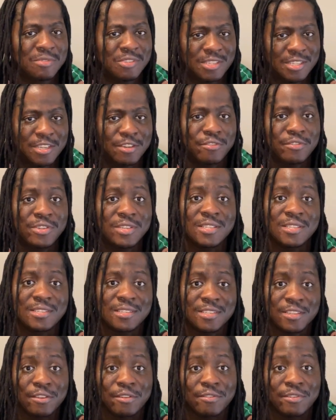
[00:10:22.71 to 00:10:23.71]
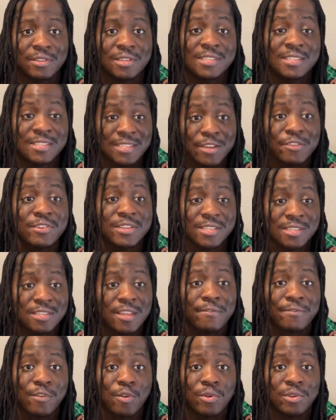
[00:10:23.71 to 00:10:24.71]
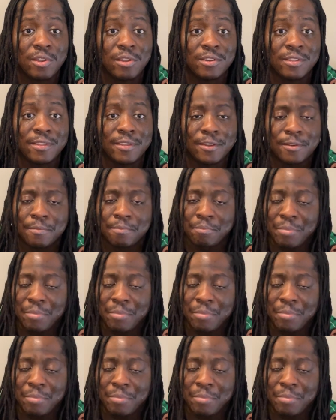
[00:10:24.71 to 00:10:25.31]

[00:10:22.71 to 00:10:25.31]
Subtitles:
serious stuff going on in there.